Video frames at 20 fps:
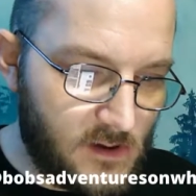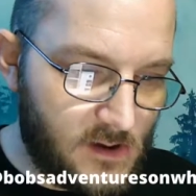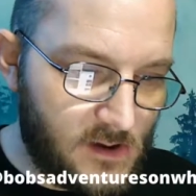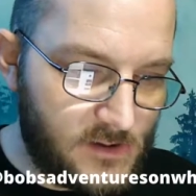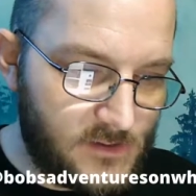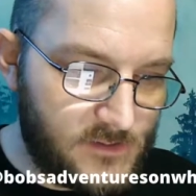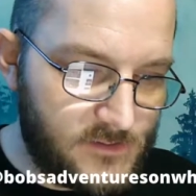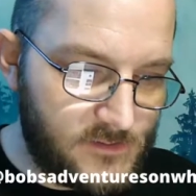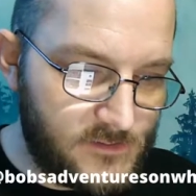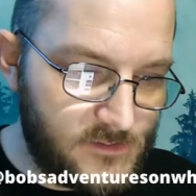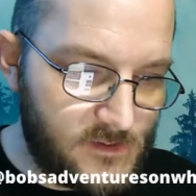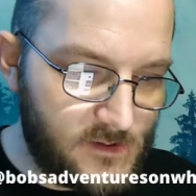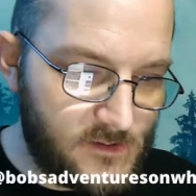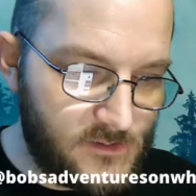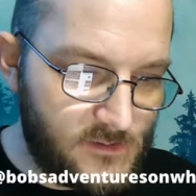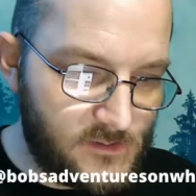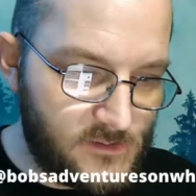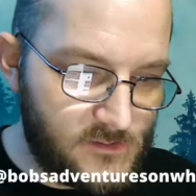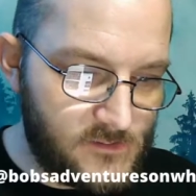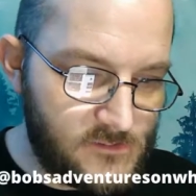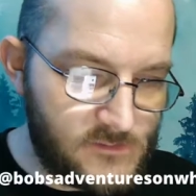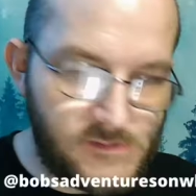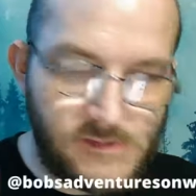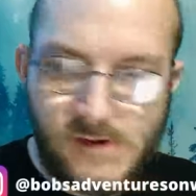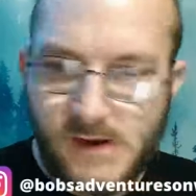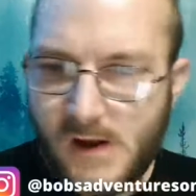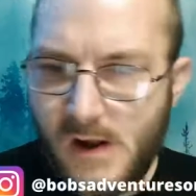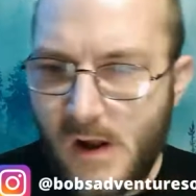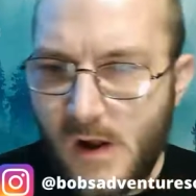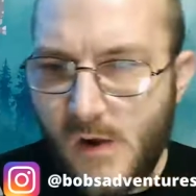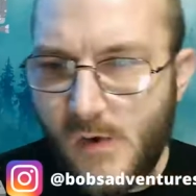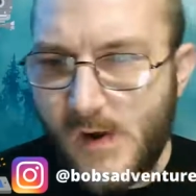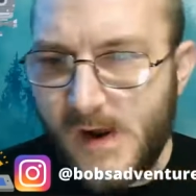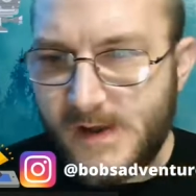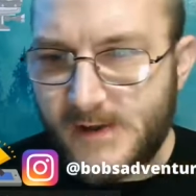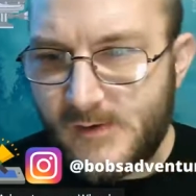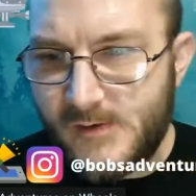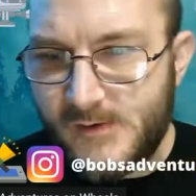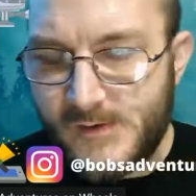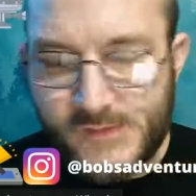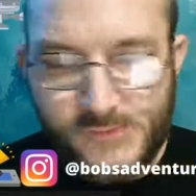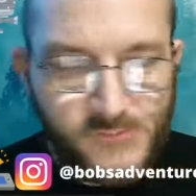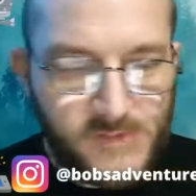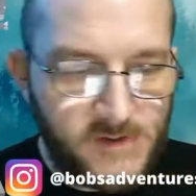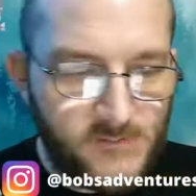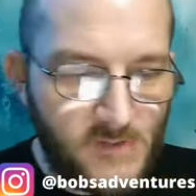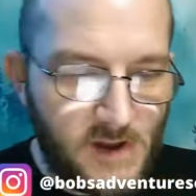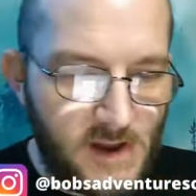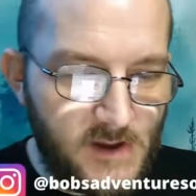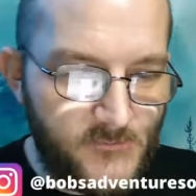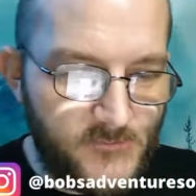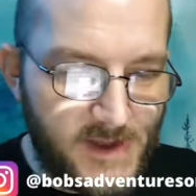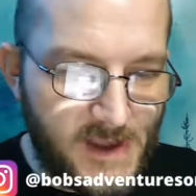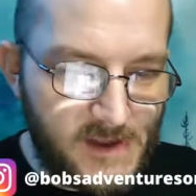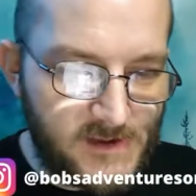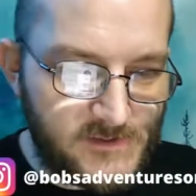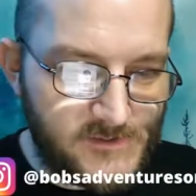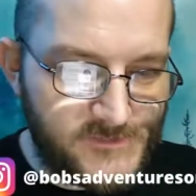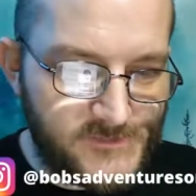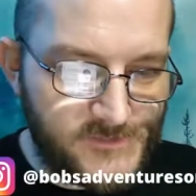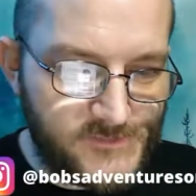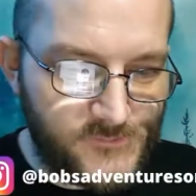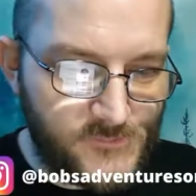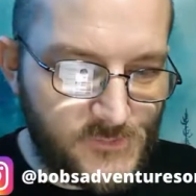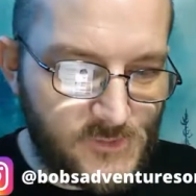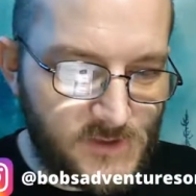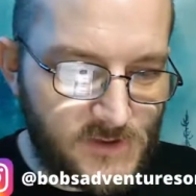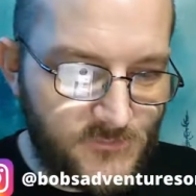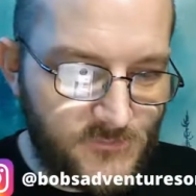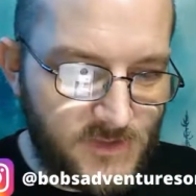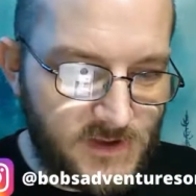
I do not know. Oh wait, no, it's Meemaw Matters this morning.